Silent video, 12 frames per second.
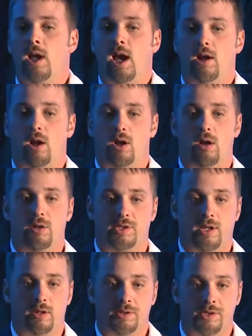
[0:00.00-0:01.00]
at our call
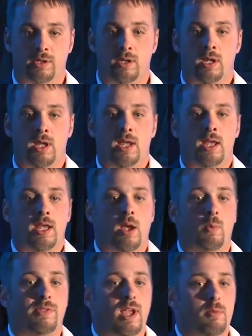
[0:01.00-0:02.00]
centers.
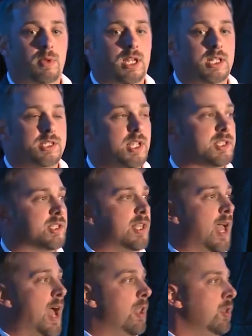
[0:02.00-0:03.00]
And what that means is
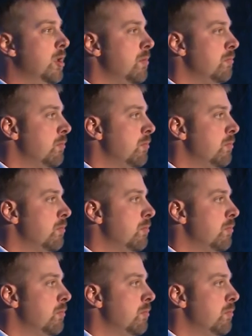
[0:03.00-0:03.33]
that